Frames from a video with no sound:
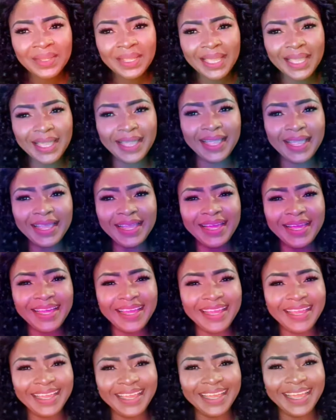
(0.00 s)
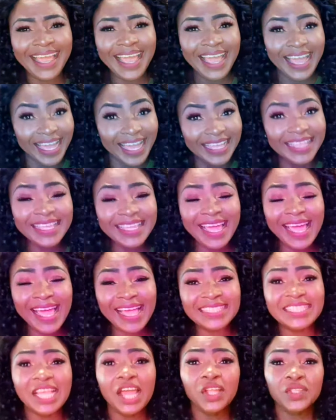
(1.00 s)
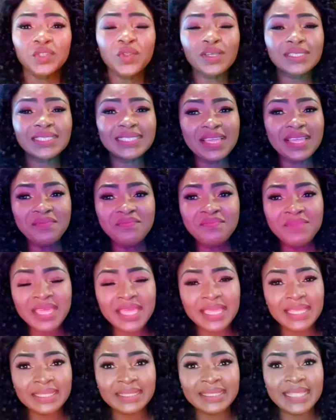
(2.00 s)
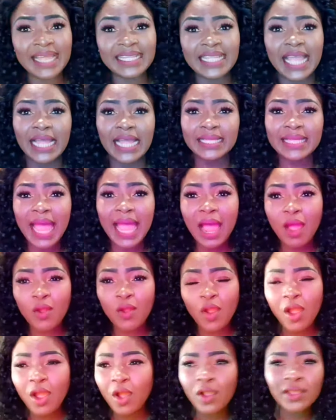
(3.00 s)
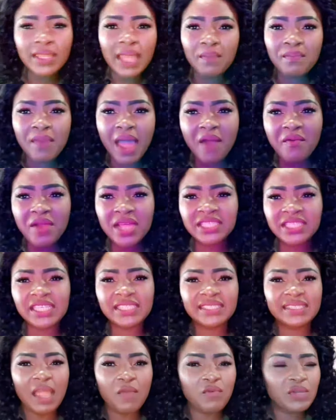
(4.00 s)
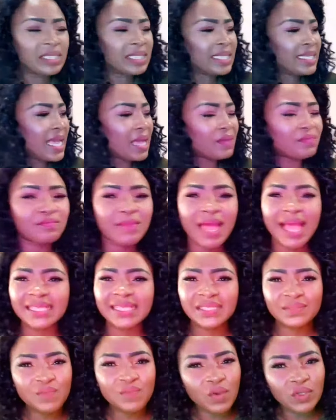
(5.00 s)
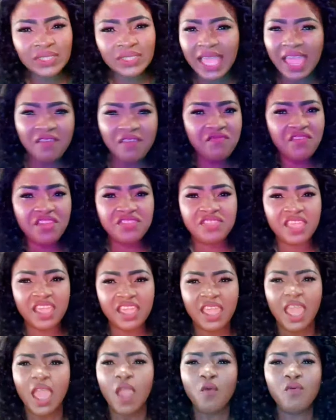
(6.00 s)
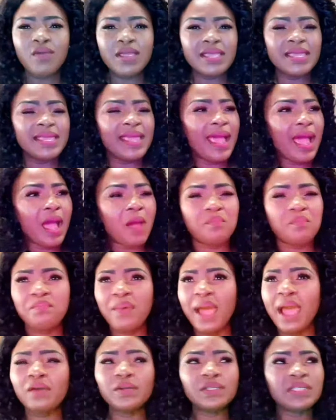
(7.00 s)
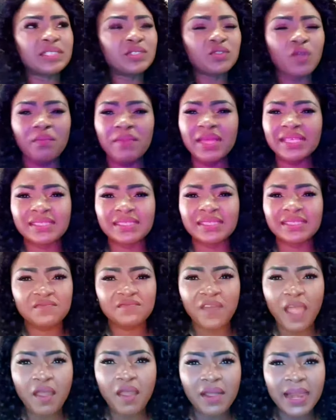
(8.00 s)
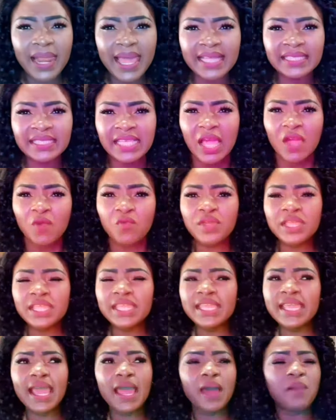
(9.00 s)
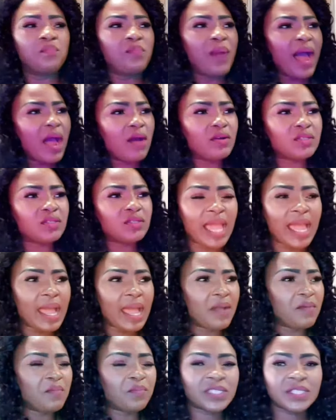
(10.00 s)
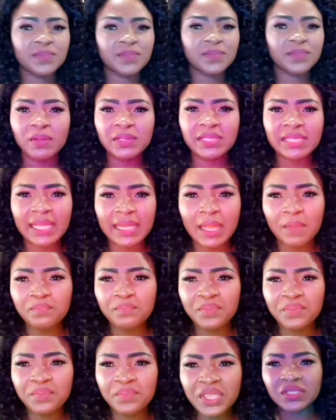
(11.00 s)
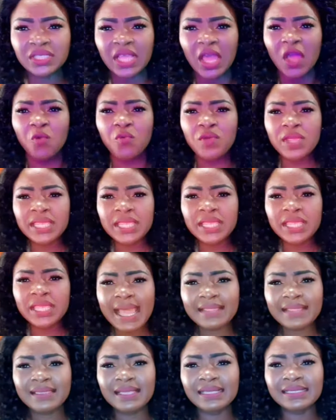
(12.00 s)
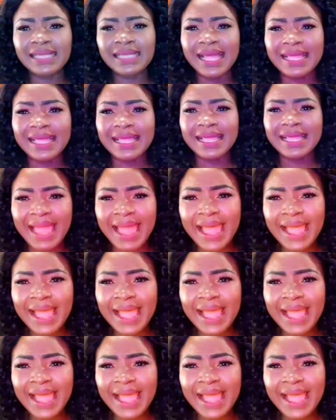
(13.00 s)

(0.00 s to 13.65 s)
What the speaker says: Yes, does it mean that other marriages that we hear buzzwords every day, we hear about domestic violence, we hear about spousal abuse, we hear this and that, you know,